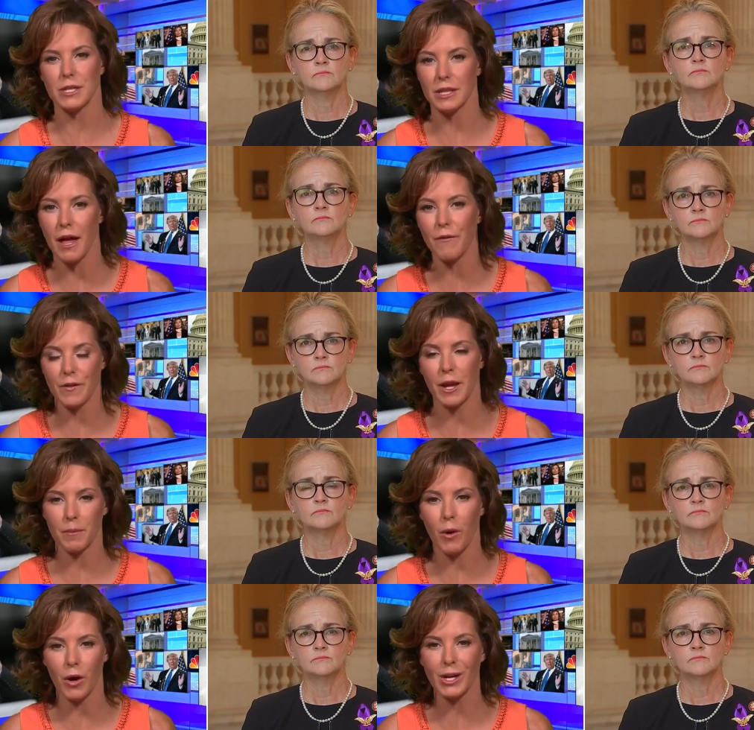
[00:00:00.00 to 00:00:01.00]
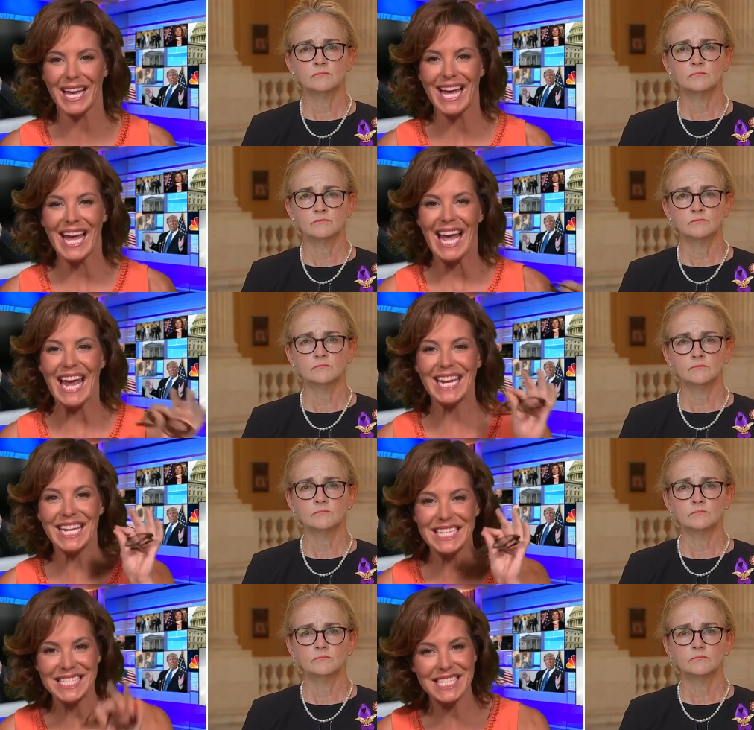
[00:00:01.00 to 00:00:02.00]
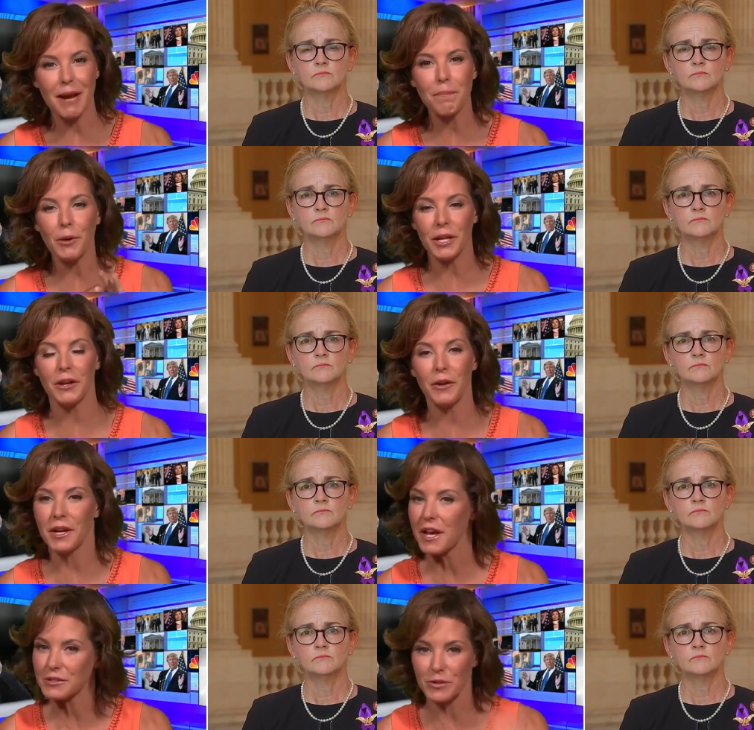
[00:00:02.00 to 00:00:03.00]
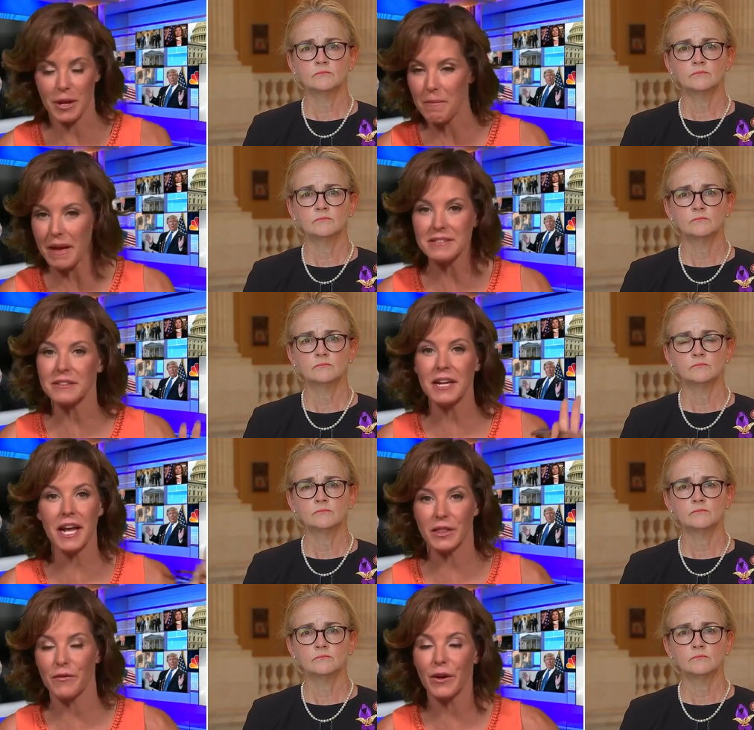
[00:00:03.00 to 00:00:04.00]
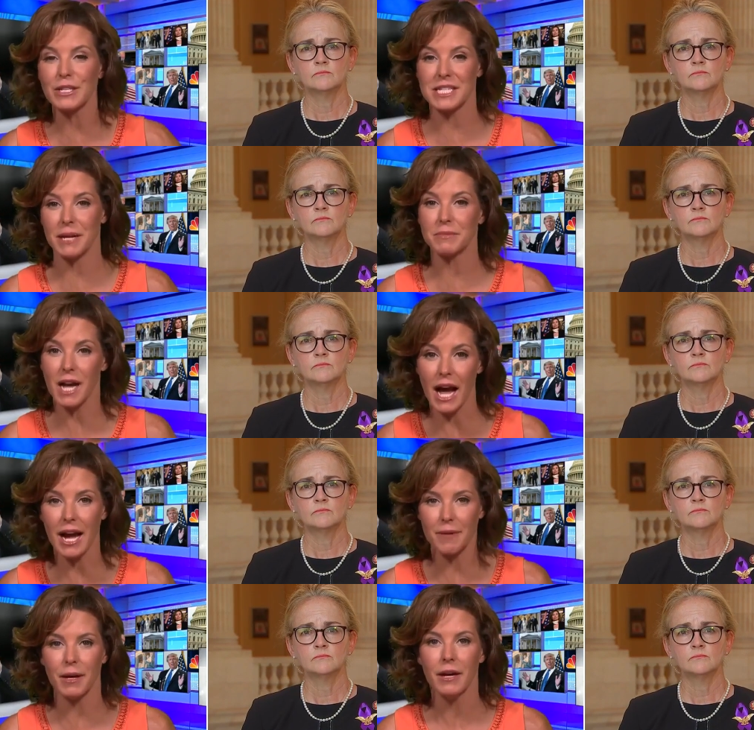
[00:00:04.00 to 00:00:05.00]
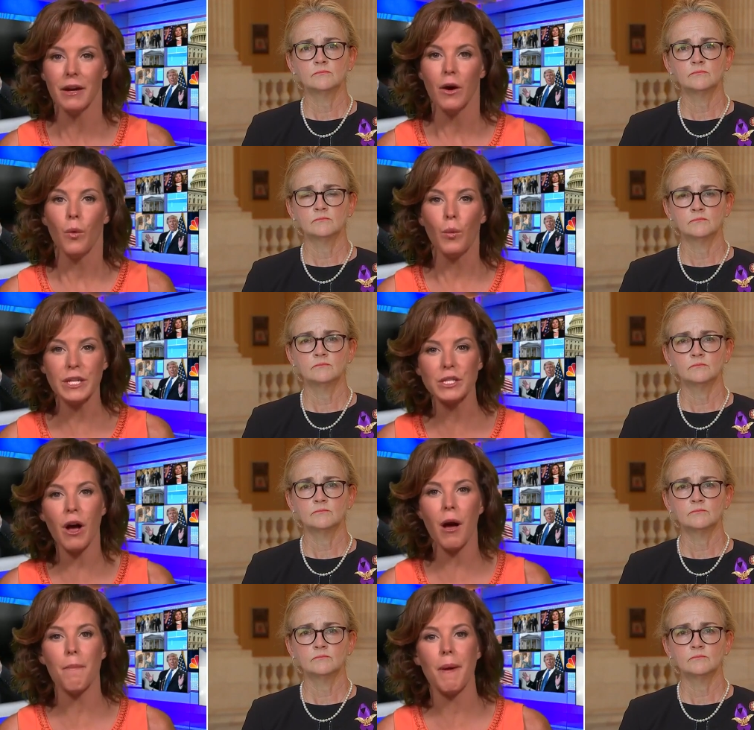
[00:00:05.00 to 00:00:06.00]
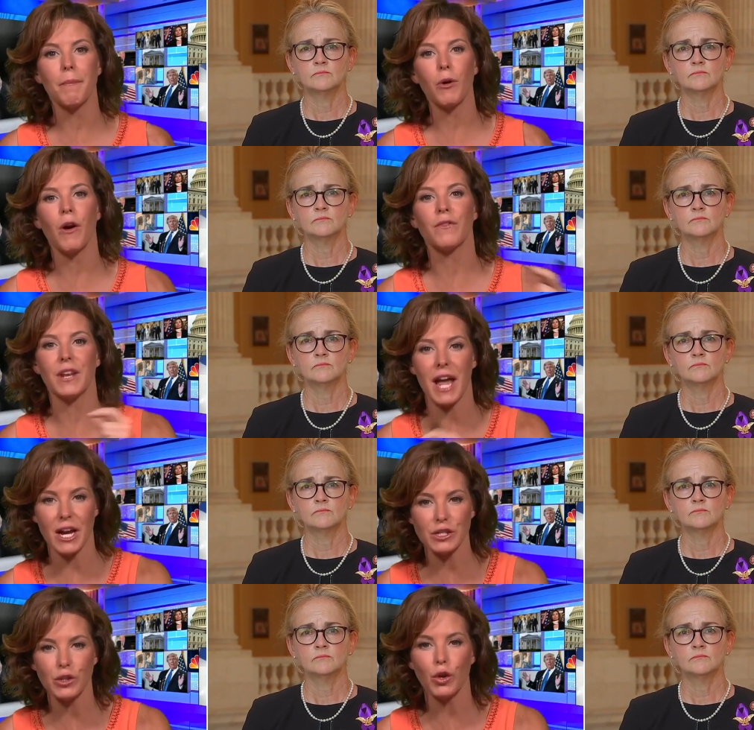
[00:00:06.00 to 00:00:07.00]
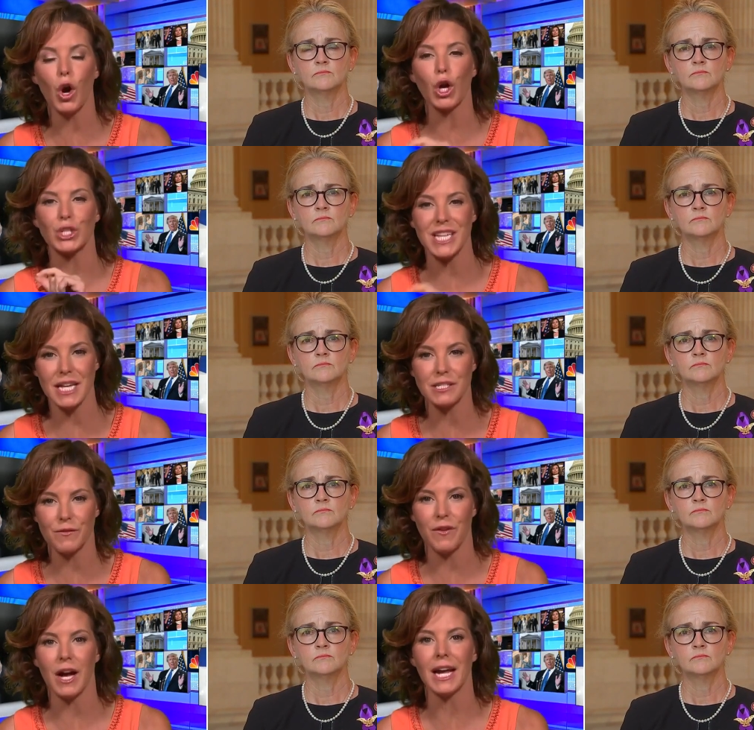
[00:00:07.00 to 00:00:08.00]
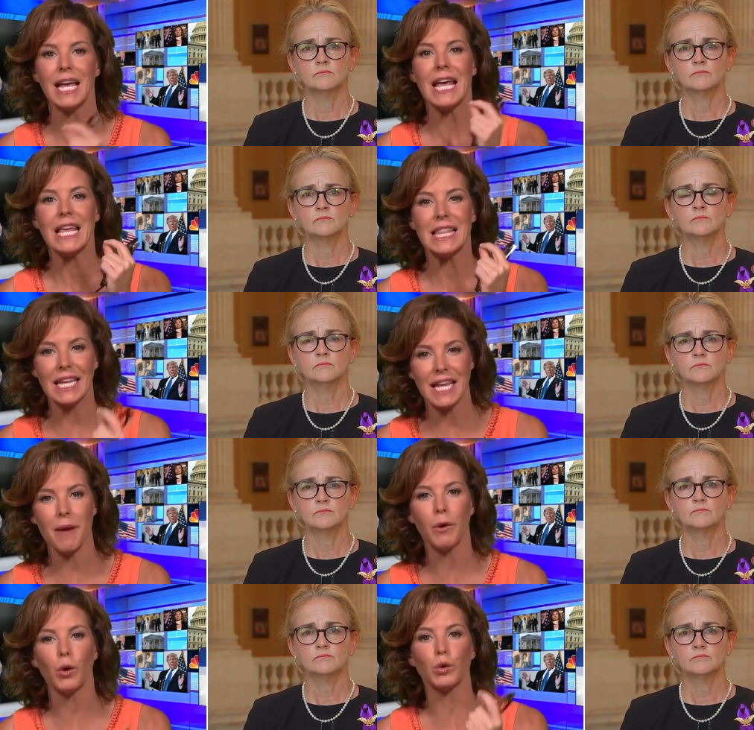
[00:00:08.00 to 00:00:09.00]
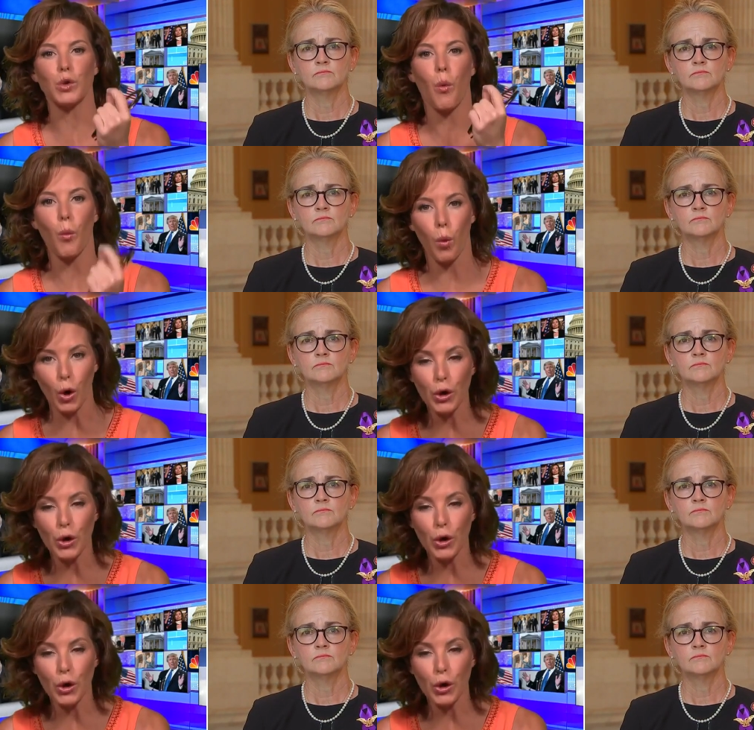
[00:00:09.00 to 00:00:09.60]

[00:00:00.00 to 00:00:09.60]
Speaker 1: in Lafayette Park. And in a separate hearing yesterday, basically at the very same time, we saw a member of the National Guard testify that chemicals were